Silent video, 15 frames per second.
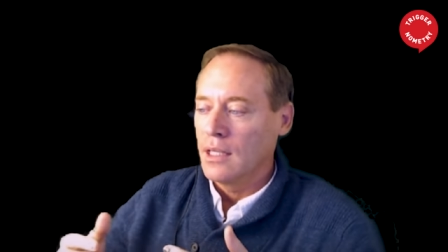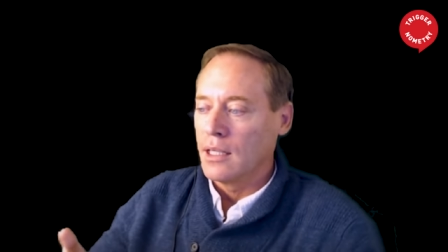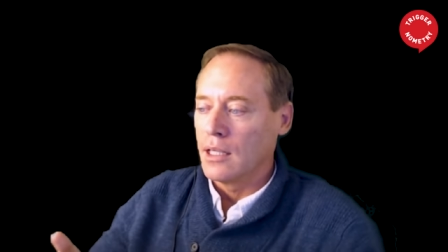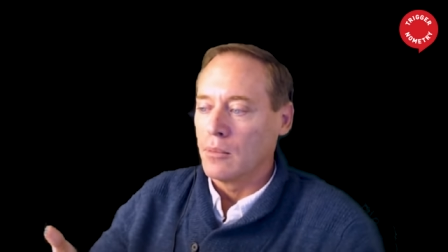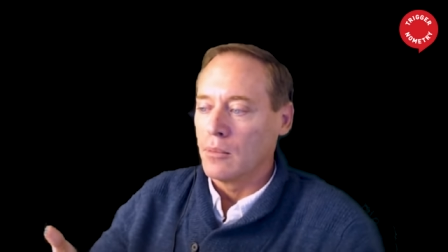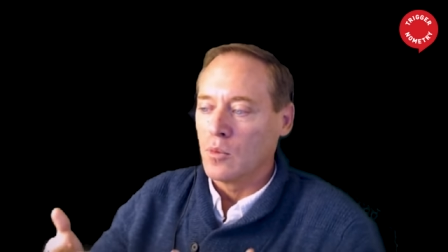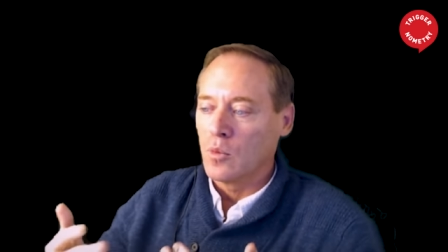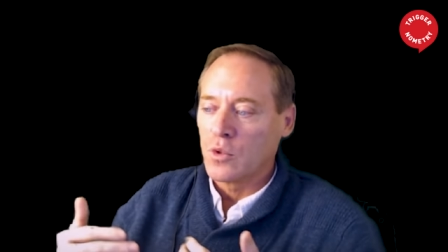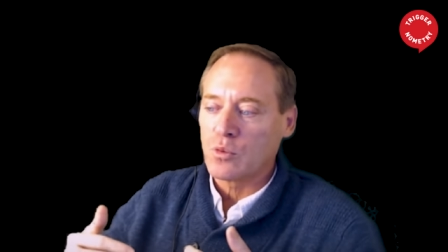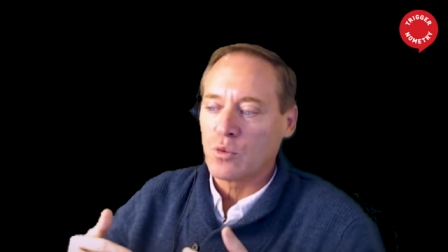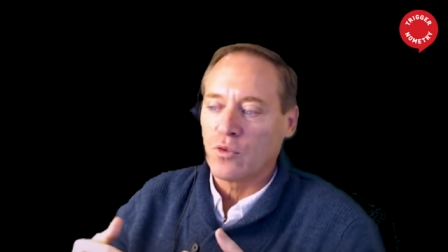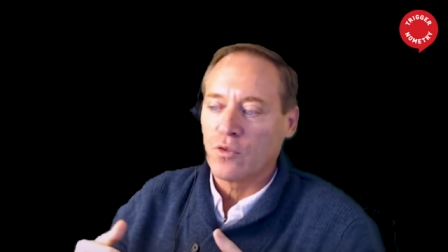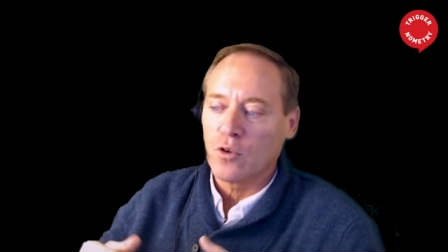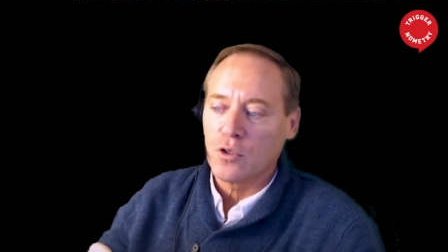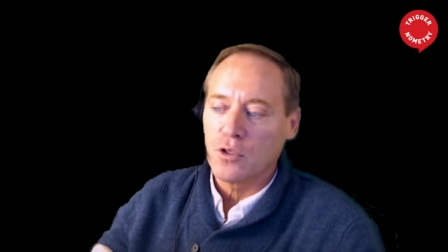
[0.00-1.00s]
um, what's
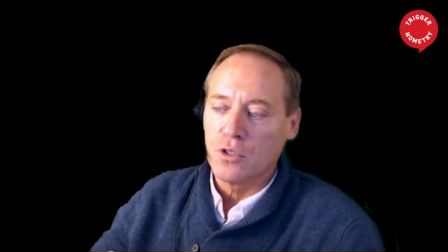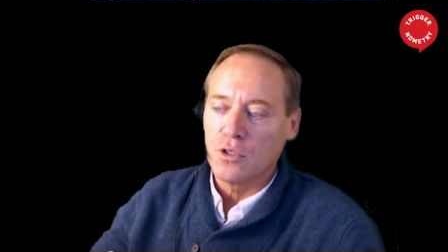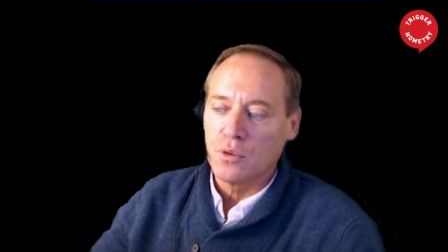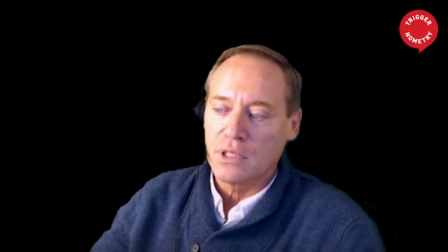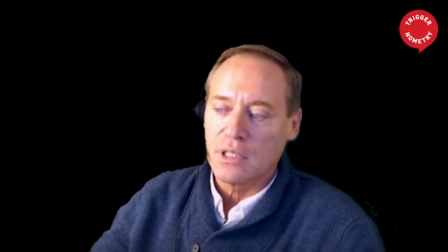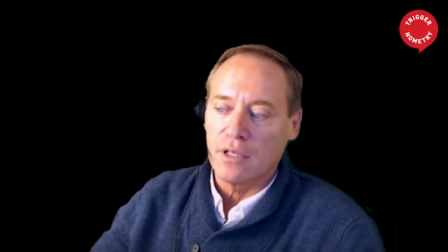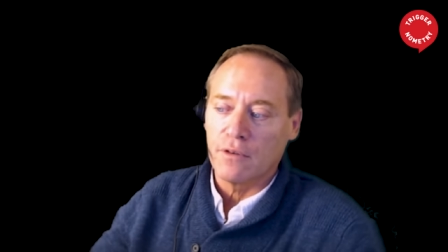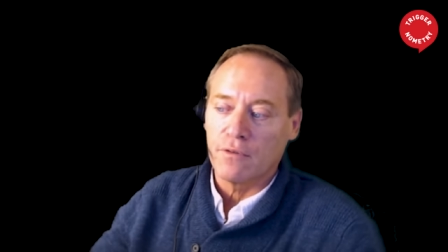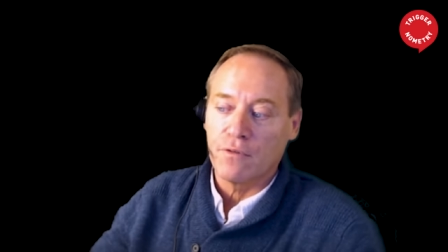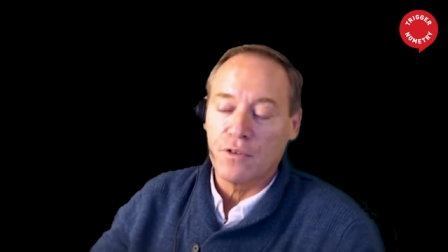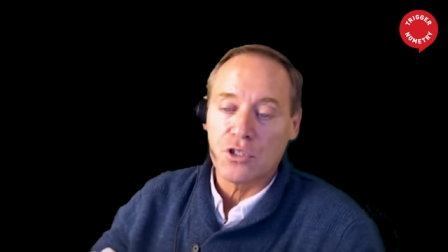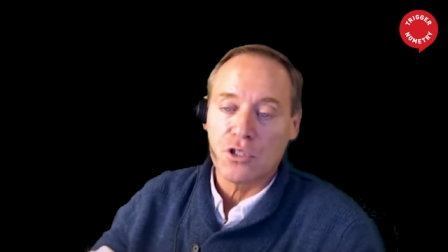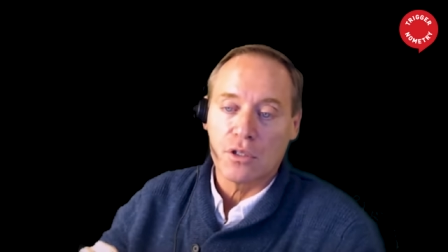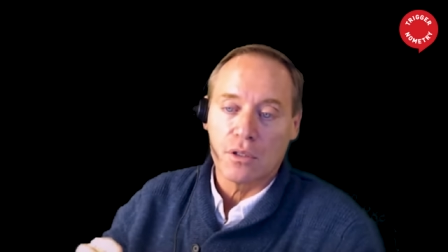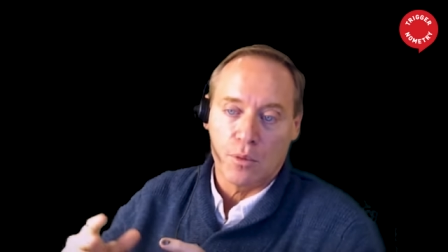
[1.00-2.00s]
referred to as the
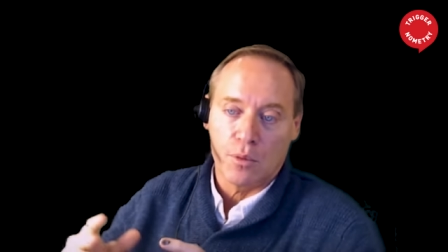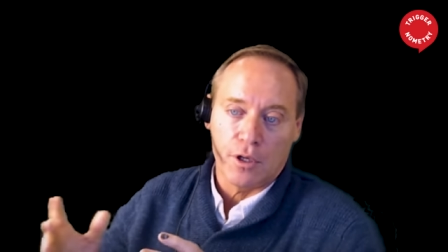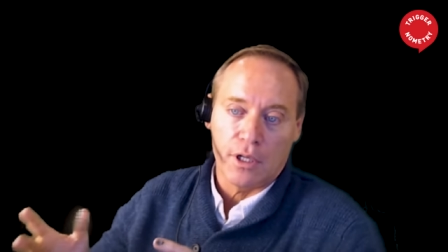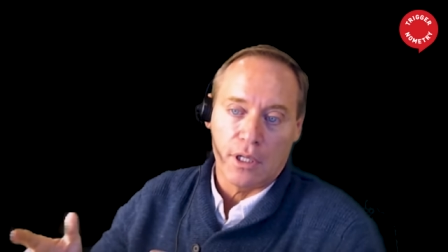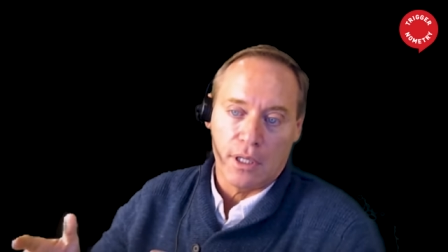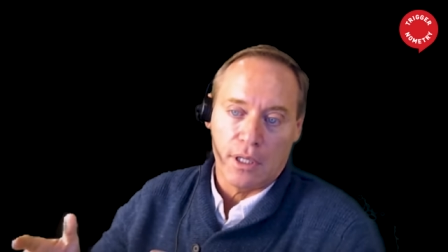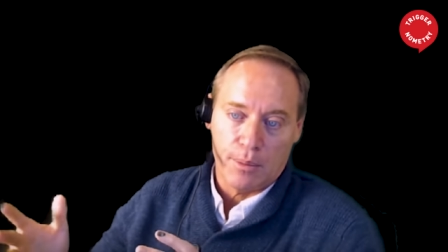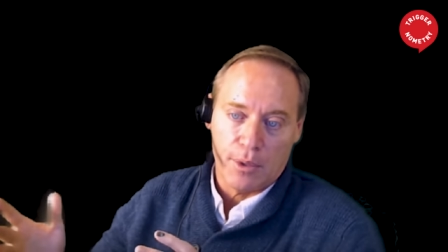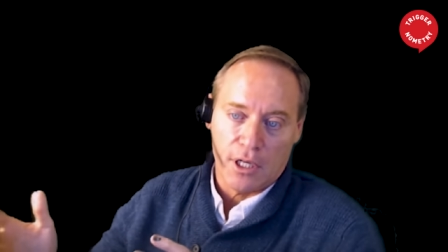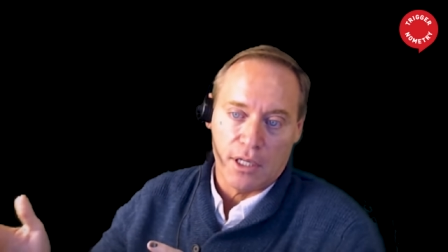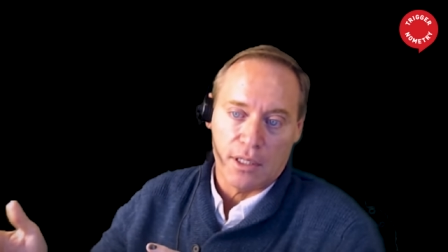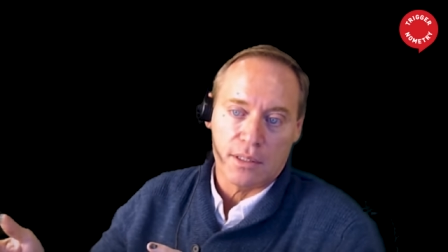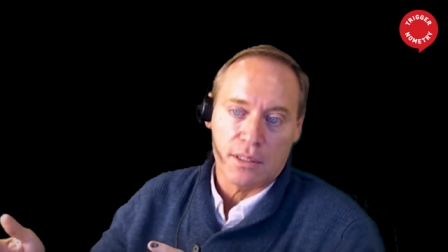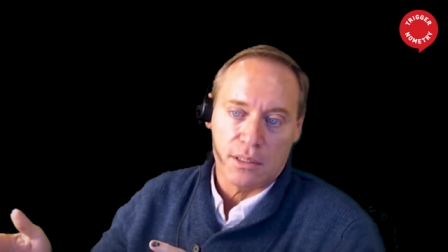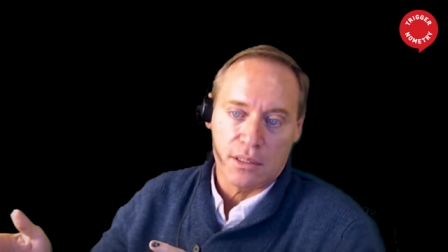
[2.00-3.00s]
efficient market
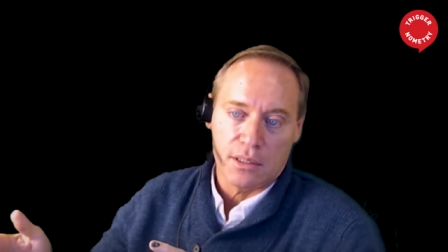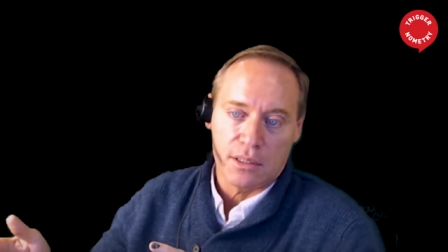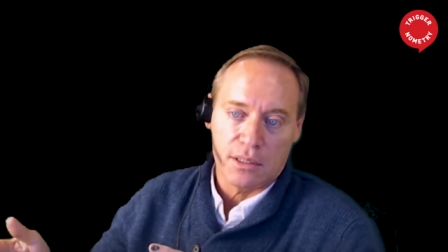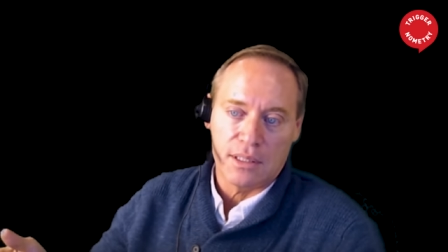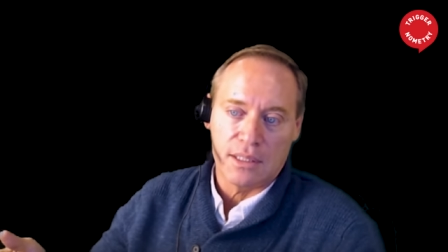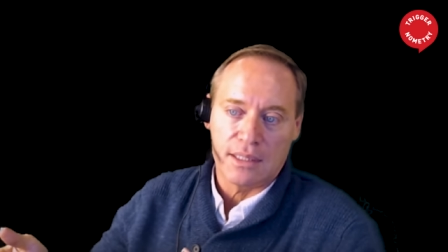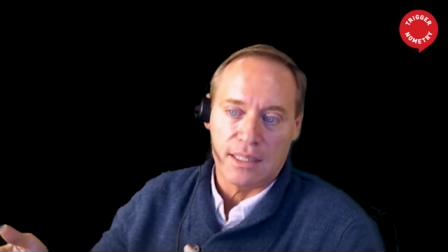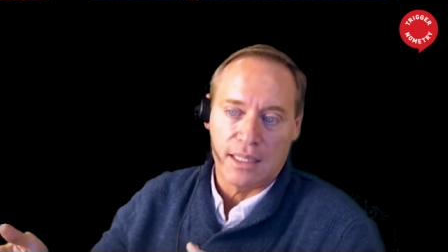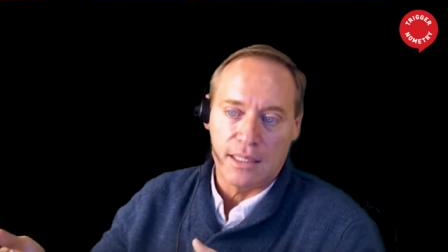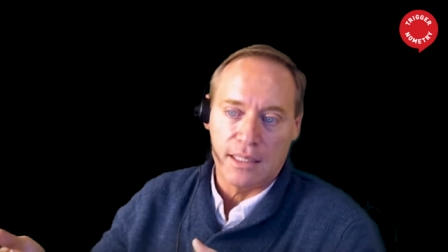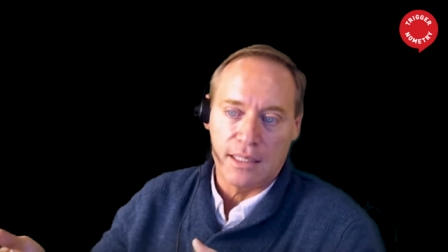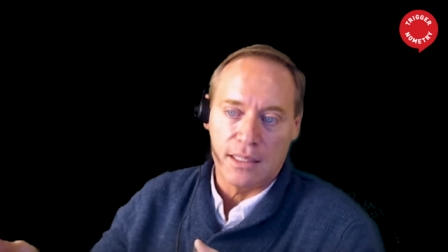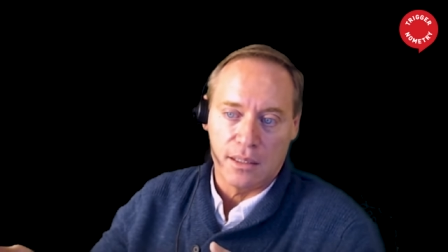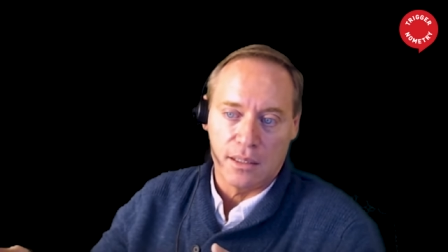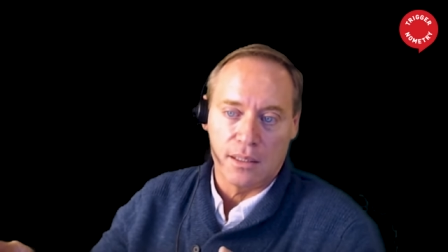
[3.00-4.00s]
hypothesis this
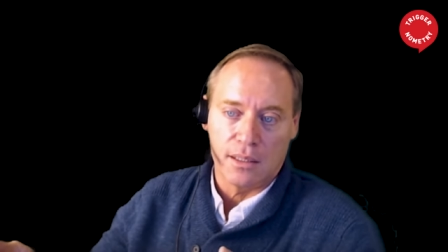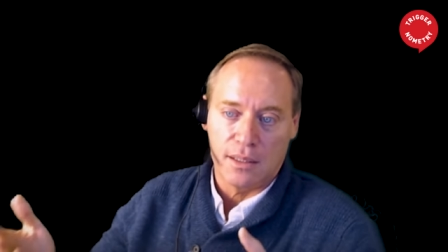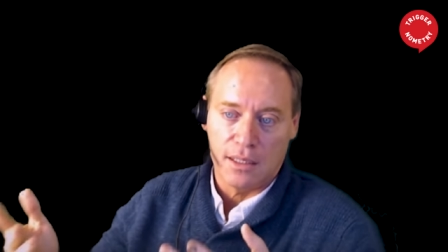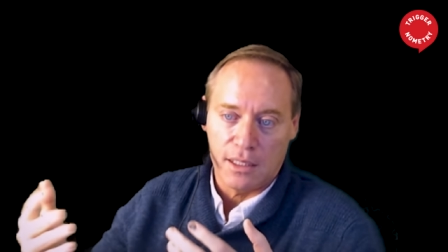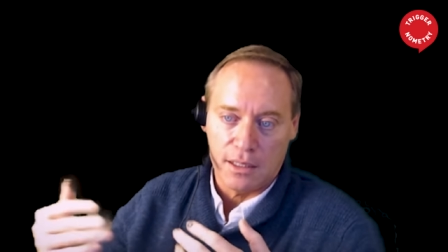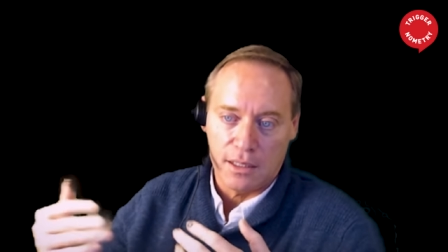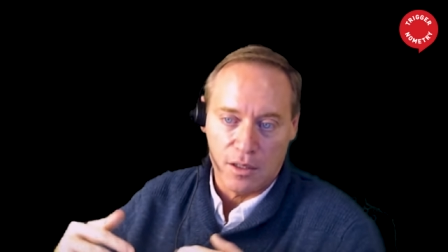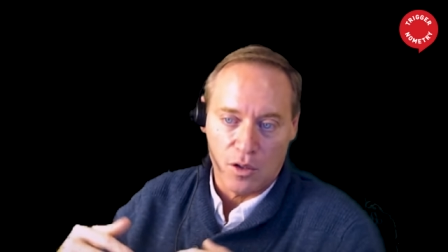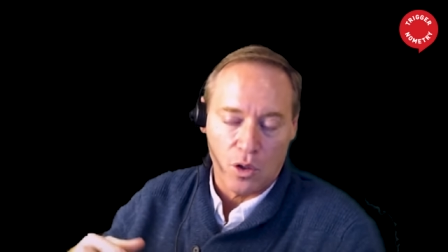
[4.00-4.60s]
idea that